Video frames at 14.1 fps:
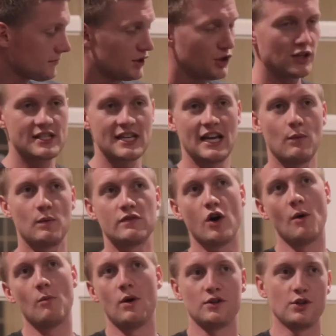you can say, we
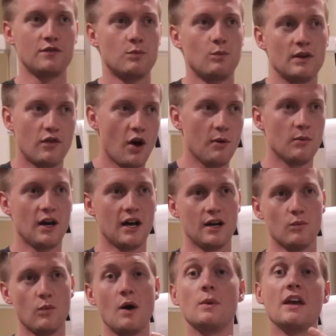hope
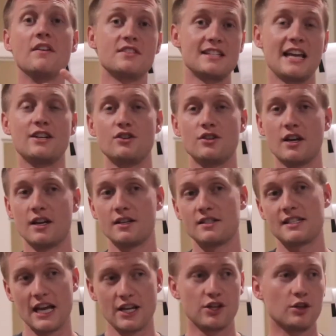what we have
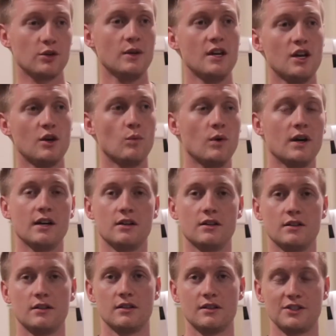sent you
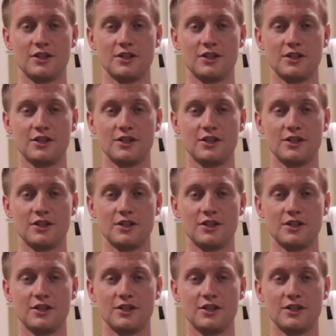will,